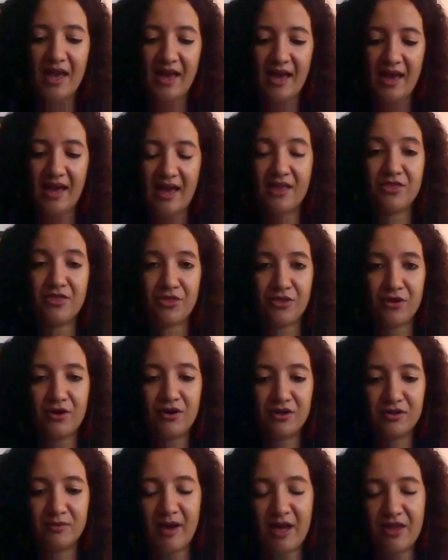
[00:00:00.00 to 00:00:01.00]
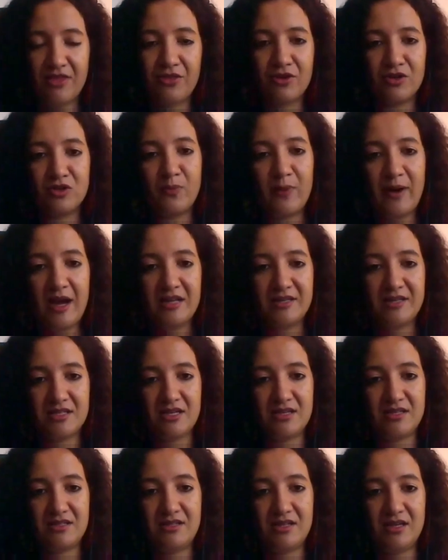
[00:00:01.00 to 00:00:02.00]
And third, my third part
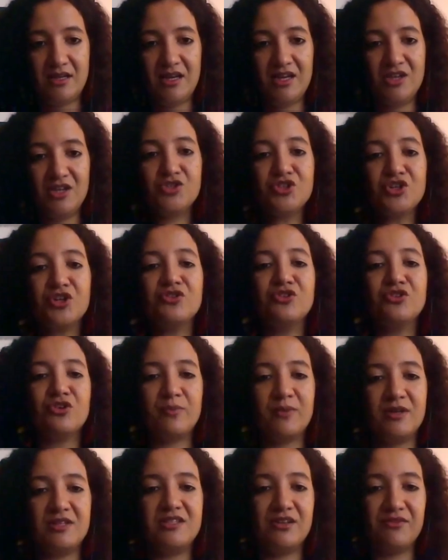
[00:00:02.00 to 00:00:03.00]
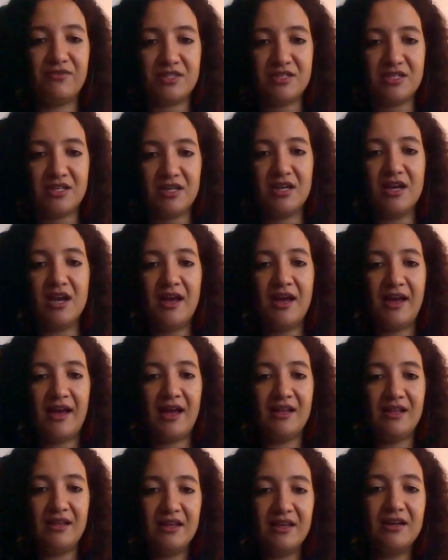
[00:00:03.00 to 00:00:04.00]
is the internormativity
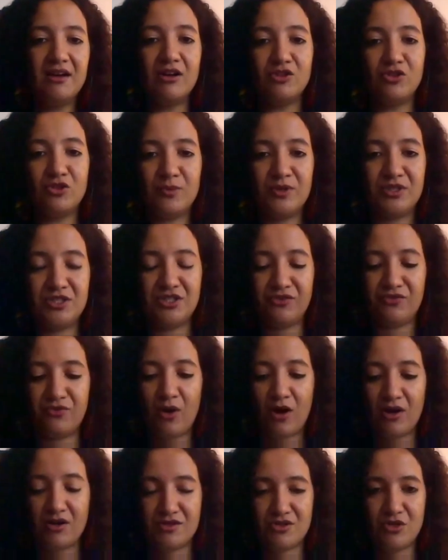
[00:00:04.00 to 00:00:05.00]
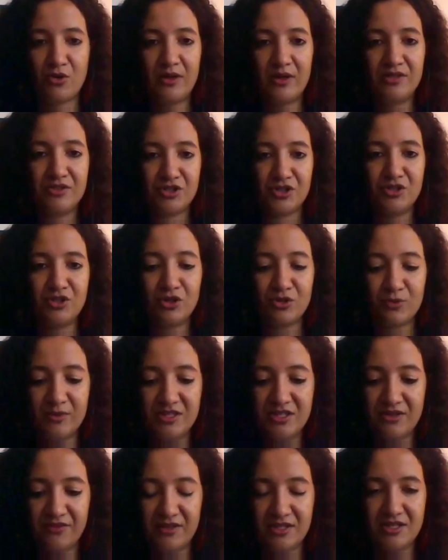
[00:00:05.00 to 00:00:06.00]
and legal normative wars. So
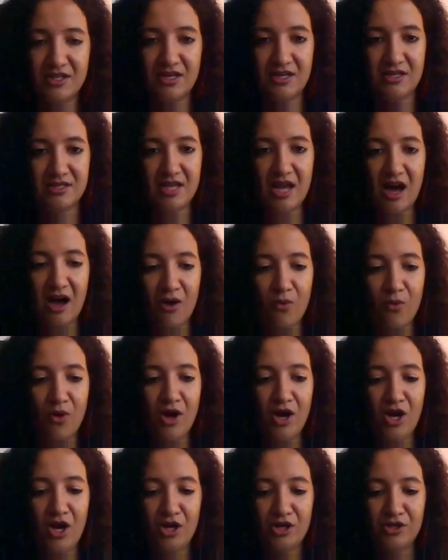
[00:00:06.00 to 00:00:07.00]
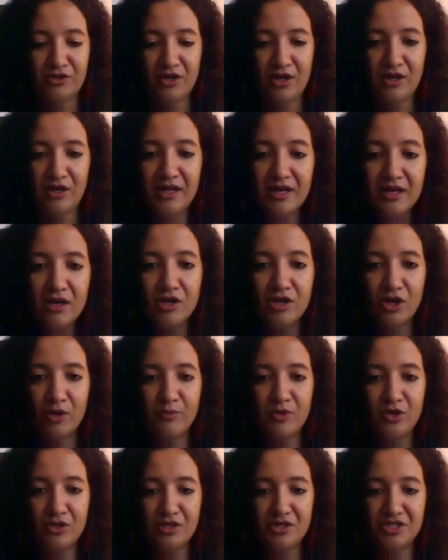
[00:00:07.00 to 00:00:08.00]
internormativity is how the legal
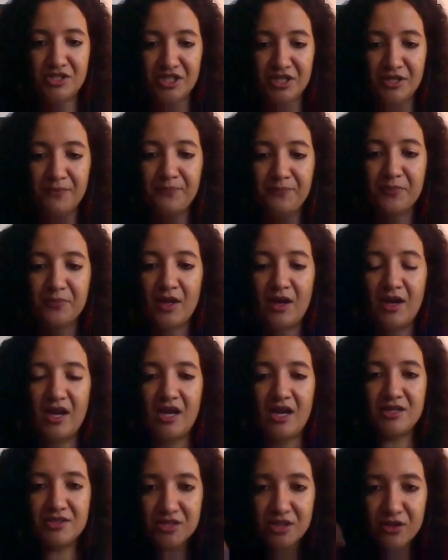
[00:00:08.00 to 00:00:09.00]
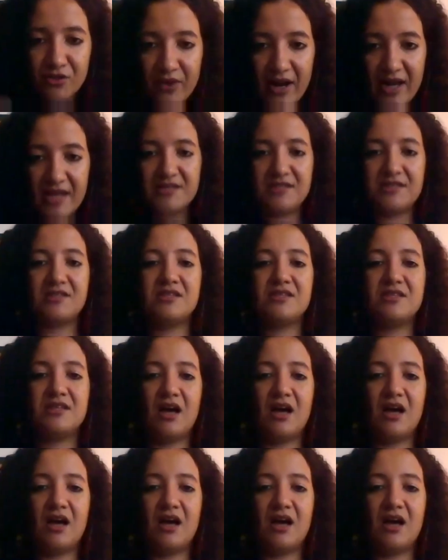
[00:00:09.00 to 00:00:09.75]
community integrates